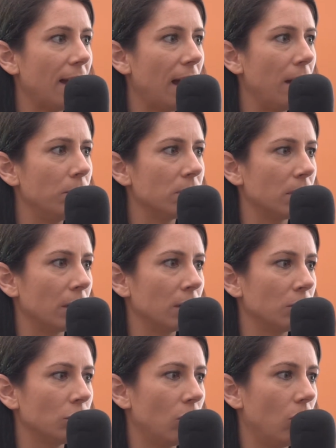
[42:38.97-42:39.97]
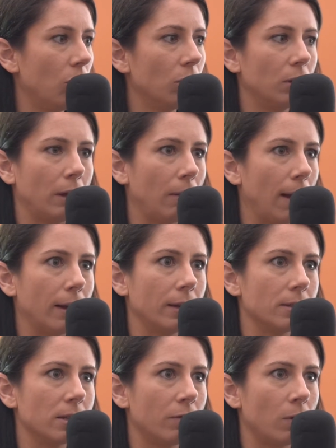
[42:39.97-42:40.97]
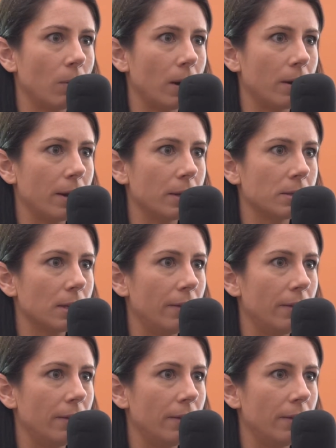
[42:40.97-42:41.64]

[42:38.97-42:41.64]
I was like totally lacking self-awareness.